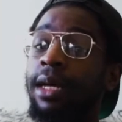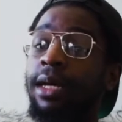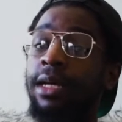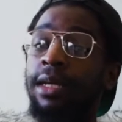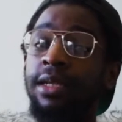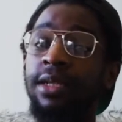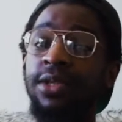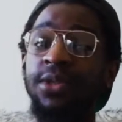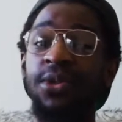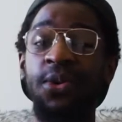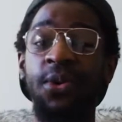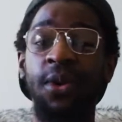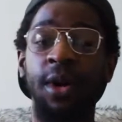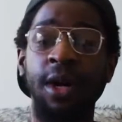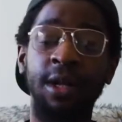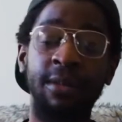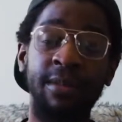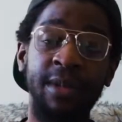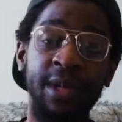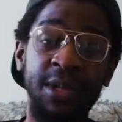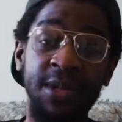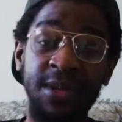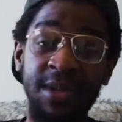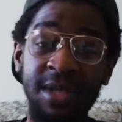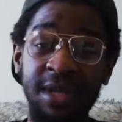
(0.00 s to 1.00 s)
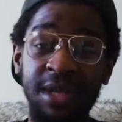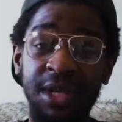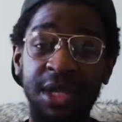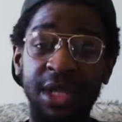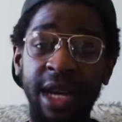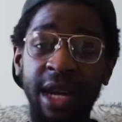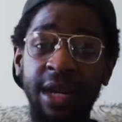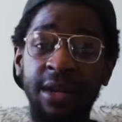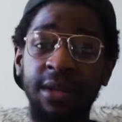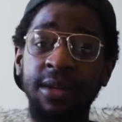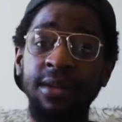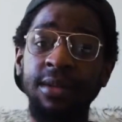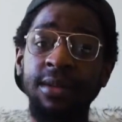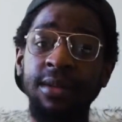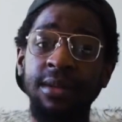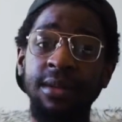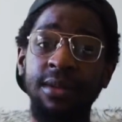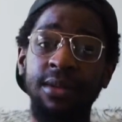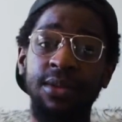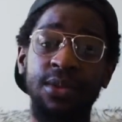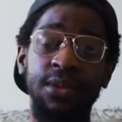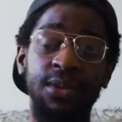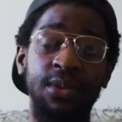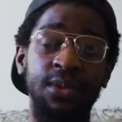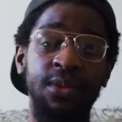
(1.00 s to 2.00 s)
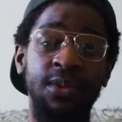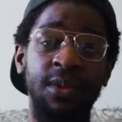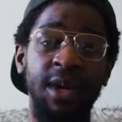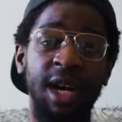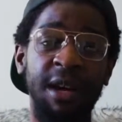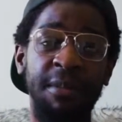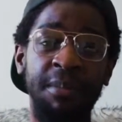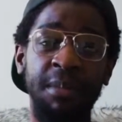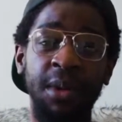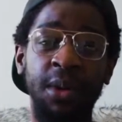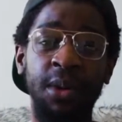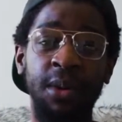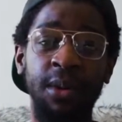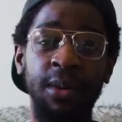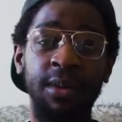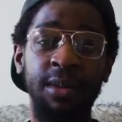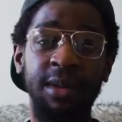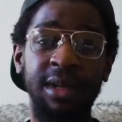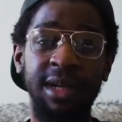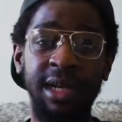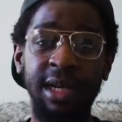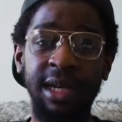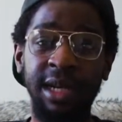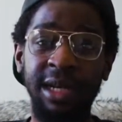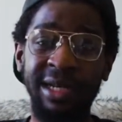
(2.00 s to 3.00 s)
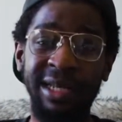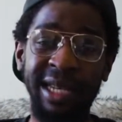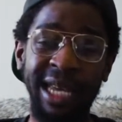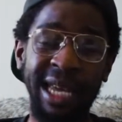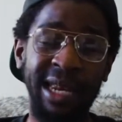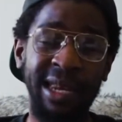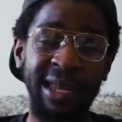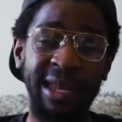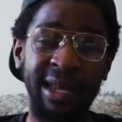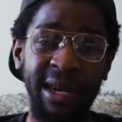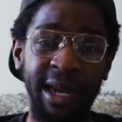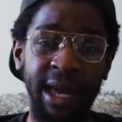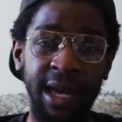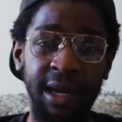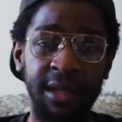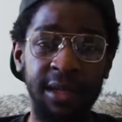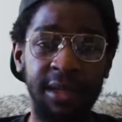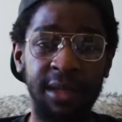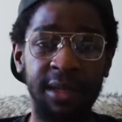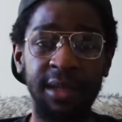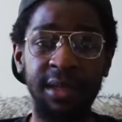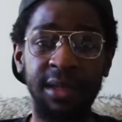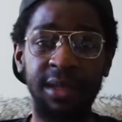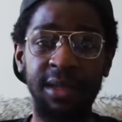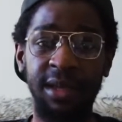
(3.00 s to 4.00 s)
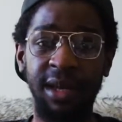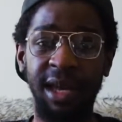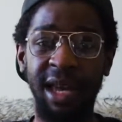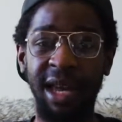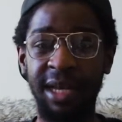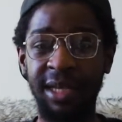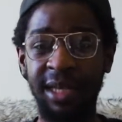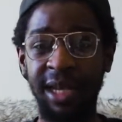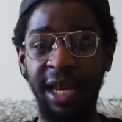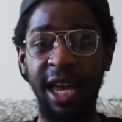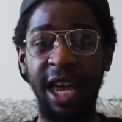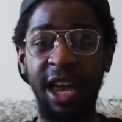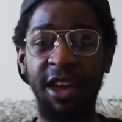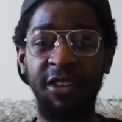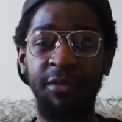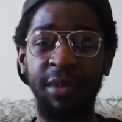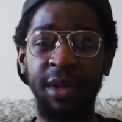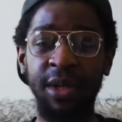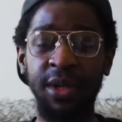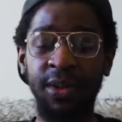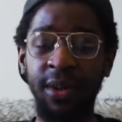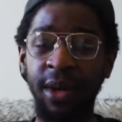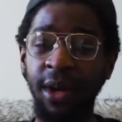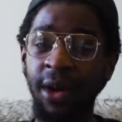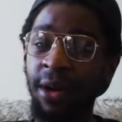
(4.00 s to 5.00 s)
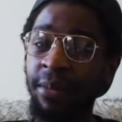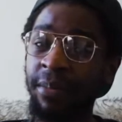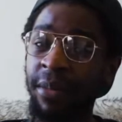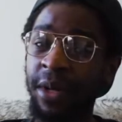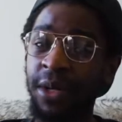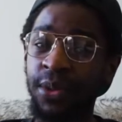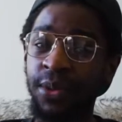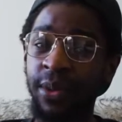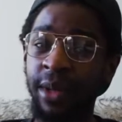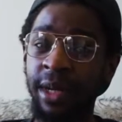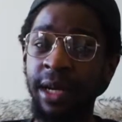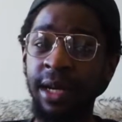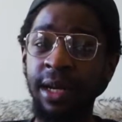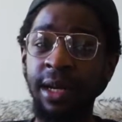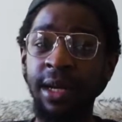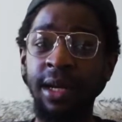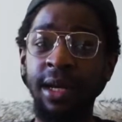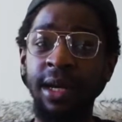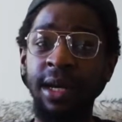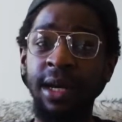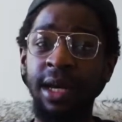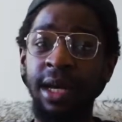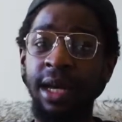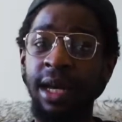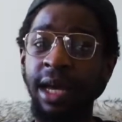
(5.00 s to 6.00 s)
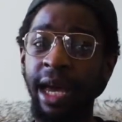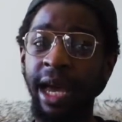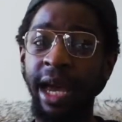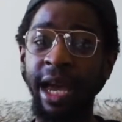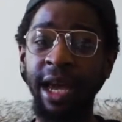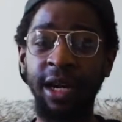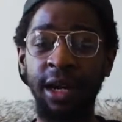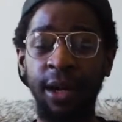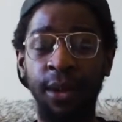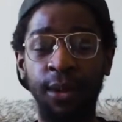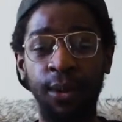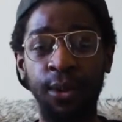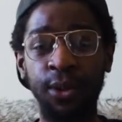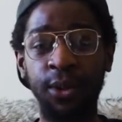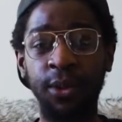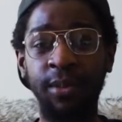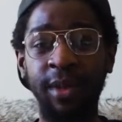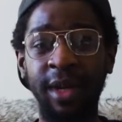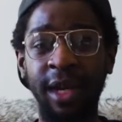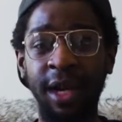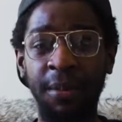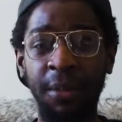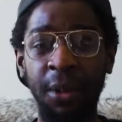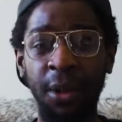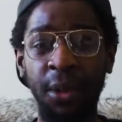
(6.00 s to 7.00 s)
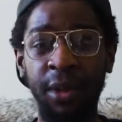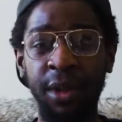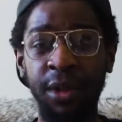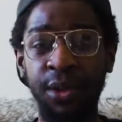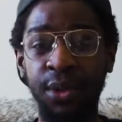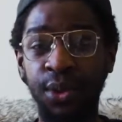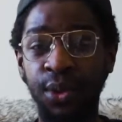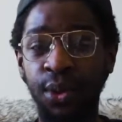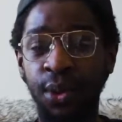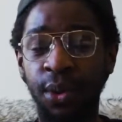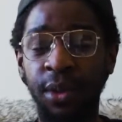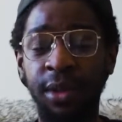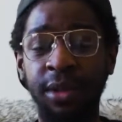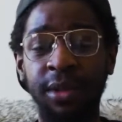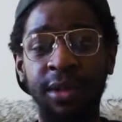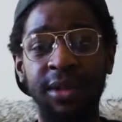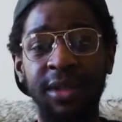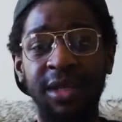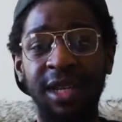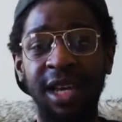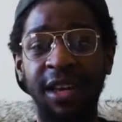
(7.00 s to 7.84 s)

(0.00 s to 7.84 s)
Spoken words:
So I'll be using the channel to upload daily analysis as I have been doing on my Twitter, and I'll also be uploading tutorials.